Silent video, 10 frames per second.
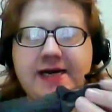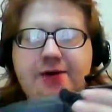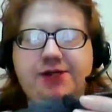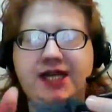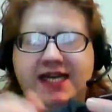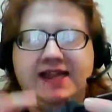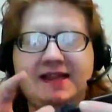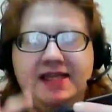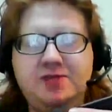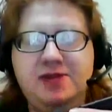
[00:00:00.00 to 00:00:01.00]
Which I
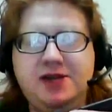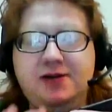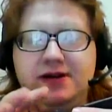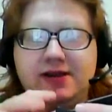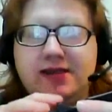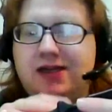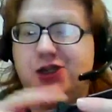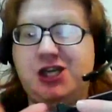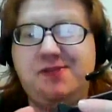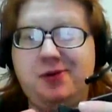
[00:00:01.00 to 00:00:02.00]
get, this material is a lot
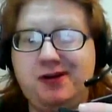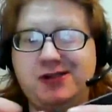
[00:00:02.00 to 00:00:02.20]
cheaper,